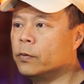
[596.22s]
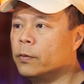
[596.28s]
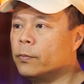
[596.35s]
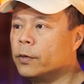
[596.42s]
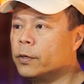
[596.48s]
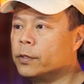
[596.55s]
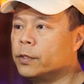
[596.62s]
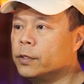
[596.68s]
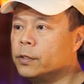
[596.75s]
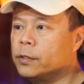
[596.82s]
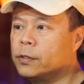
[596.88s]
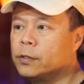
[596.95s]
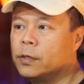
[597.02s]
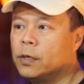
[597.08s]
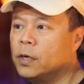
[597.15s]
is when a
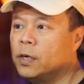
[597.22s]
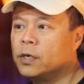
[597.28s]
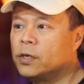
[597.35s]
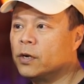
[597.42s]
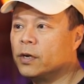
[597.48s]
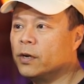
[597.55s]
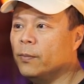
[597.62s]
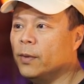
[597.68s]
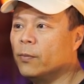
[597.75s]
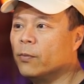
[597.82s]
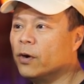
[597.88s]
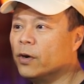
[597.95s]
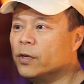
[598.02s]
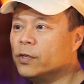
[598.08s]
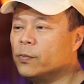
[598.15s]
person's trying to
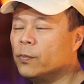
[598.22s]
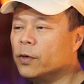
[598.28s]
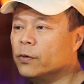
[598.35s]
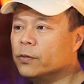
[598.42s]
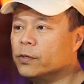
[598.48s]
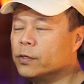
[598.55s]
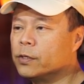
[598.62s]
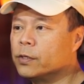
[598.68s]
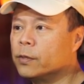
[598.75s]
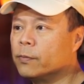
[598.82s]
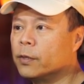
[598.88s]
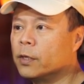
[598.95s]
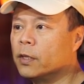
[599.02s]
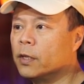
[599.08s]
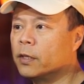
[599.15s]
memorize poses or
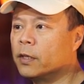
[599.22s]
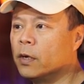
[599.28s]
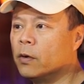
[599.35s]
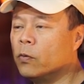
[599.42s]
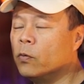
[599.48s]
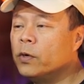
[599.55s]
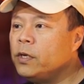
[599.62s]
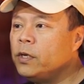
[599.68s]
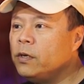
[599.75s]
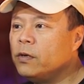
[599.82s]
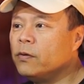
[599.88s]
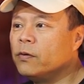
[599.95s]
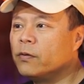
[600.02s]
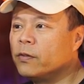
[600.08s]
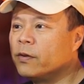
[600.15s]
something like that, what do you
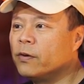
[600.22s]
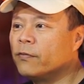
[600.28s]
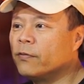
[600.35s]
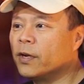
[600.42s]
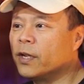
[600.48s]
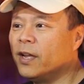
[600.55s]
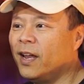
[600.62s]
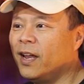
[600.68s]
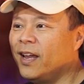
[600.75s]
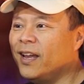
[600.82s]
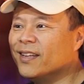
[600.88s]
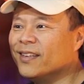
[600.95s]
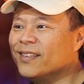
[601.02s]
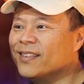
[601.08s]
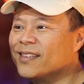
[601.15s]
do with your freaking
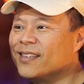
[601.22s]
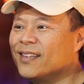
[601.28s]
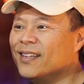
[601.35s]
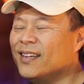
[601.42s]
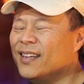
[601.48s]
hands?